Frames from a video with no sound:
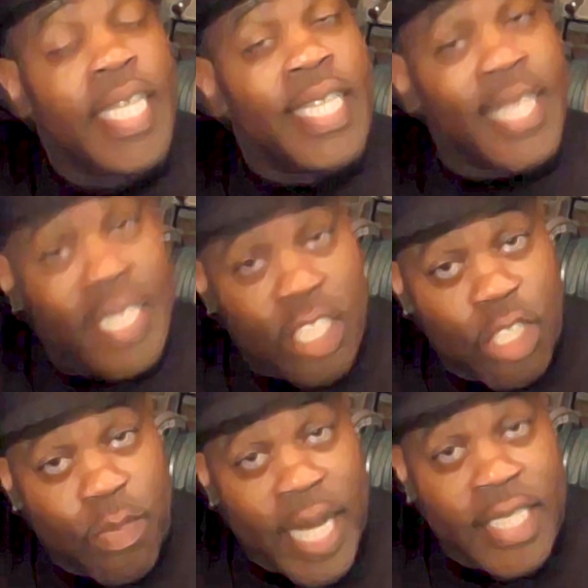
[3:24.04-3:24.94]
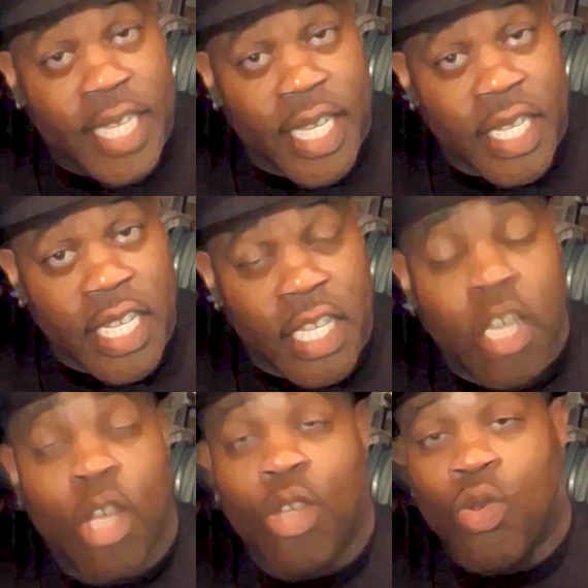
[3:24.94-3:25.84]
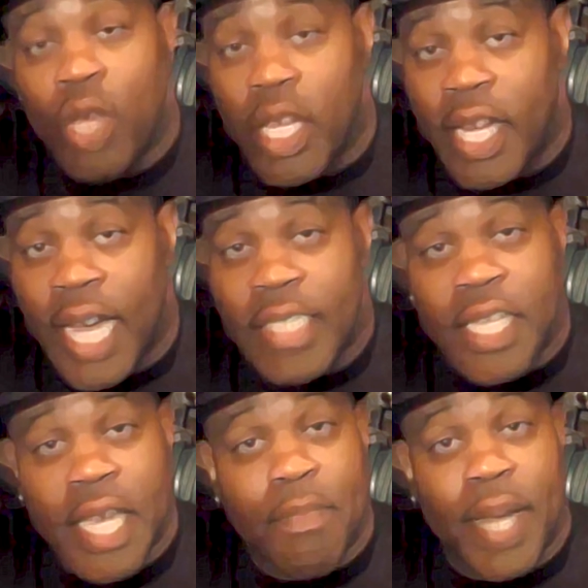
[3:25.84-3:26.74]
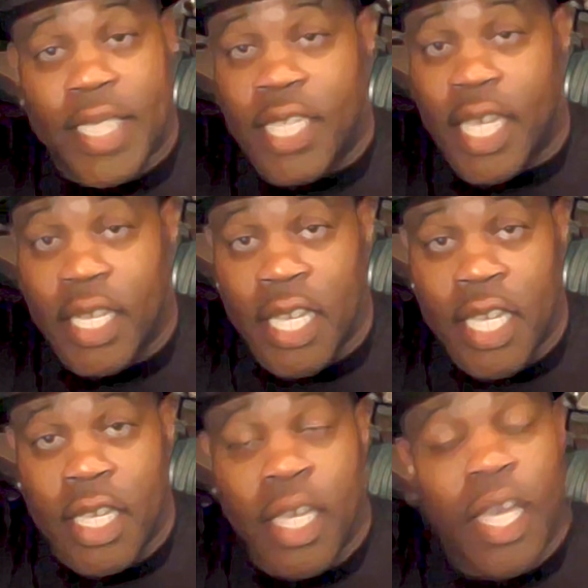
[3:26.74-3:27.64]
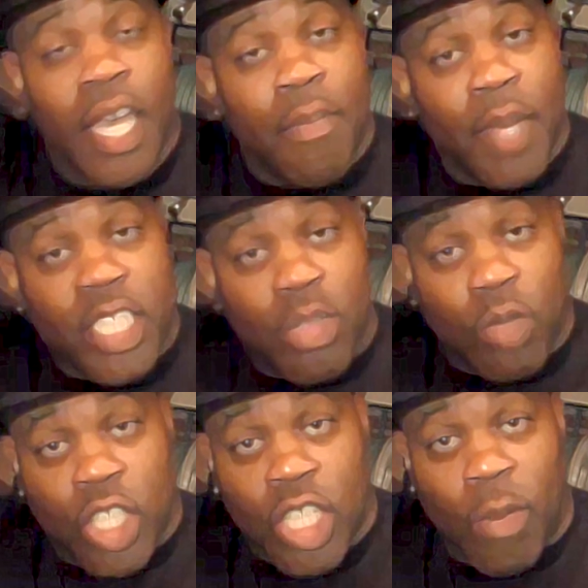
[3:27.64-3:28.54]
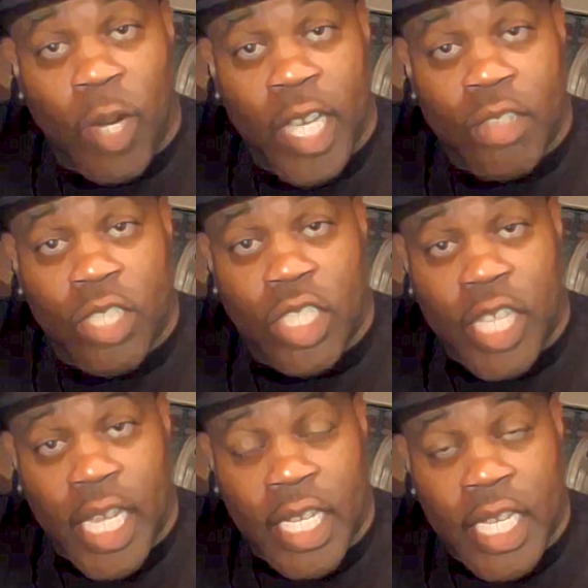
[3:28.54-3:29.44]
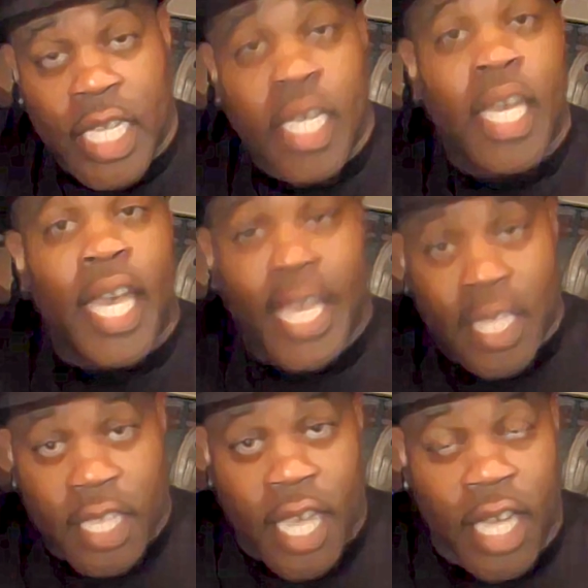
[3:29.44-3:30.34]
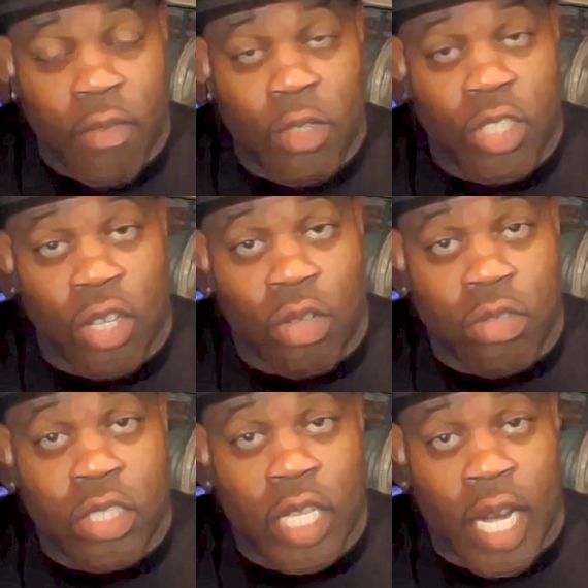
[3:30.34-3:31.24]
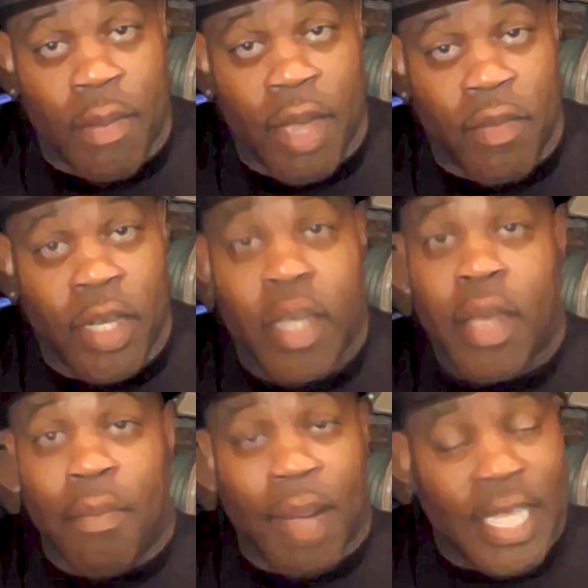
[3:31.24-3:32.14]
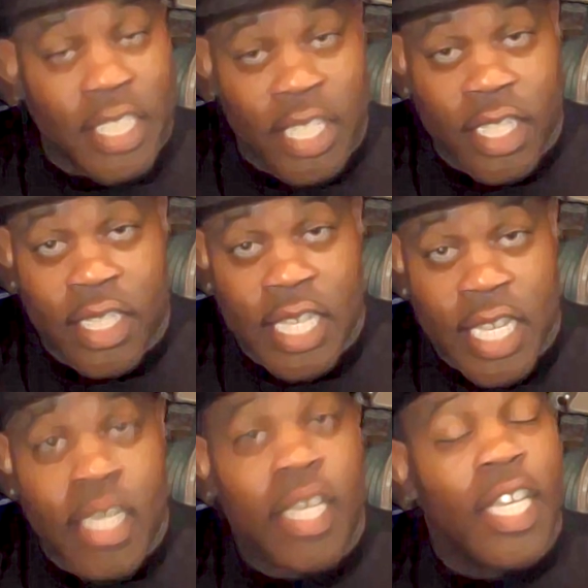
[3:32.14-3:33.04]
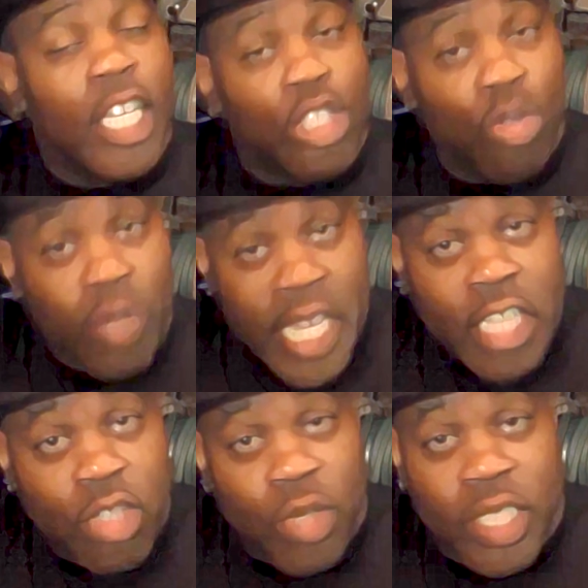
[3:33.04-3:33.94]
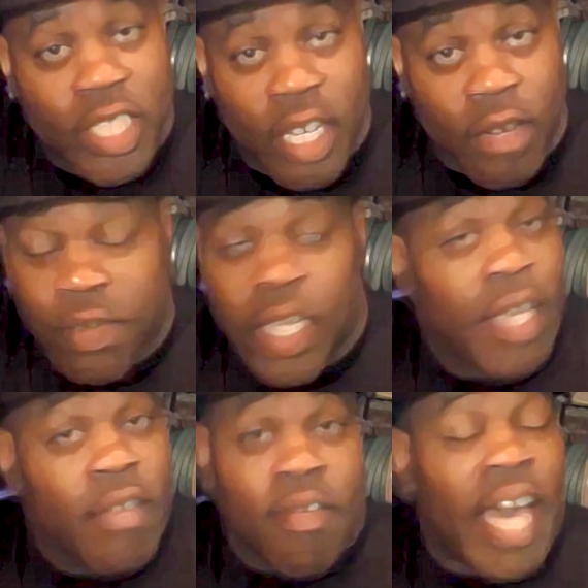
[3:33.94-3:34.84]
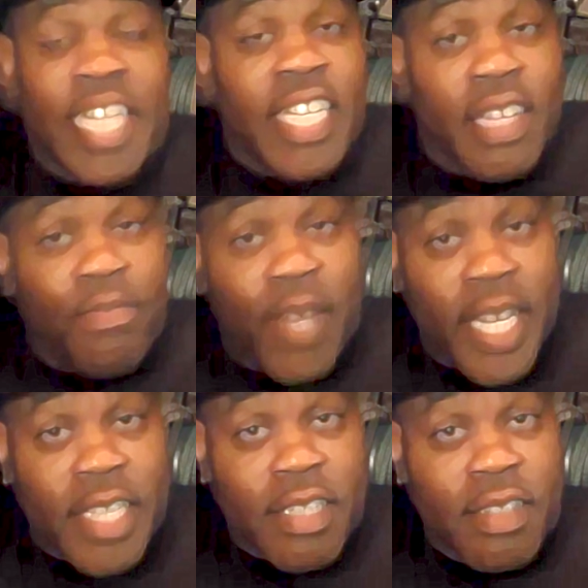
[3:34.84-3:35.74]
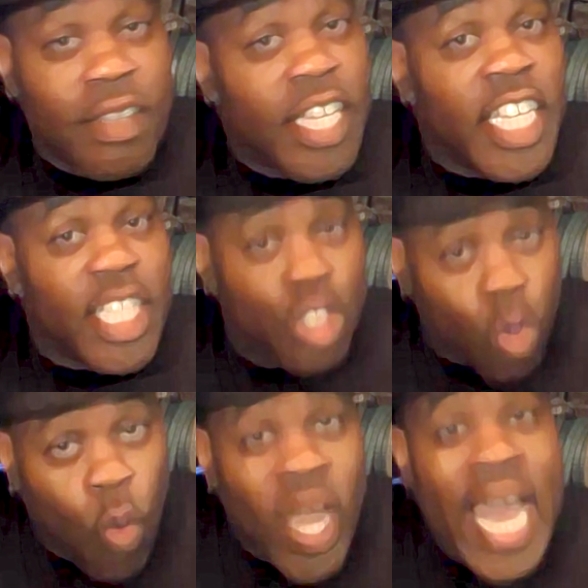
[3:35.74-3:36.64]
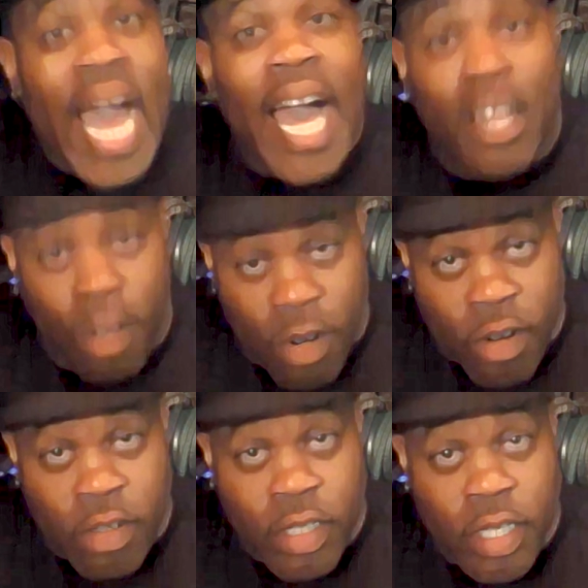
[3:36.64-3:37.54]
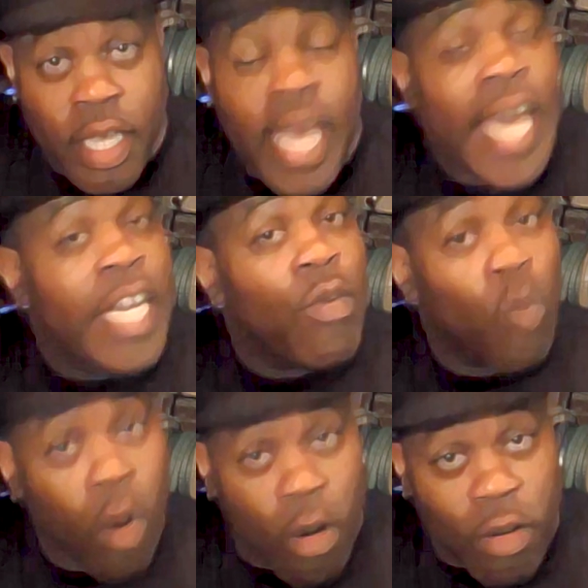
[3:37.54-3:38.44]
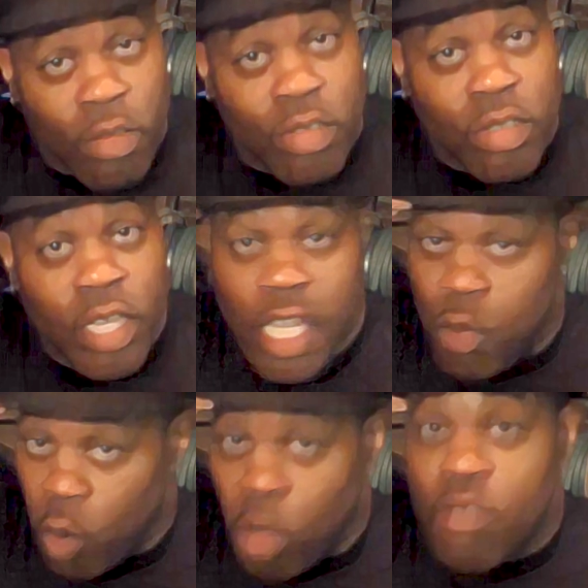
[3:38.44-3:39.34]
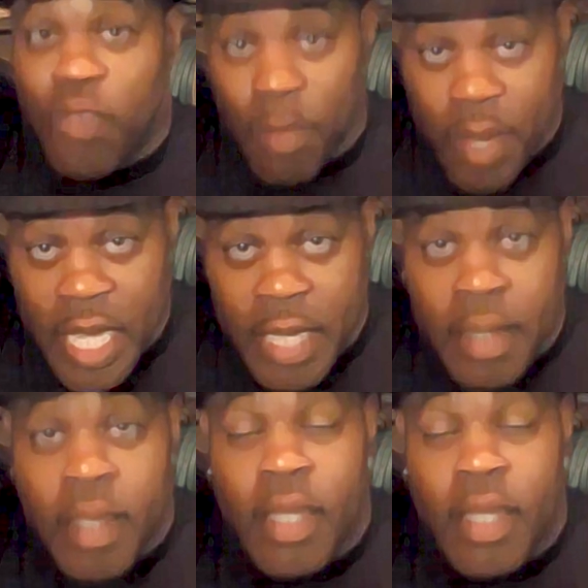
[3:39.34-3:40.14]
This is my technique. You cannot take my technique and mix it with someone else's technique and get the kind of results that I'm having. My technique is unique to itself. I didn't invent it. It's the way I learned, and it works. It works for me.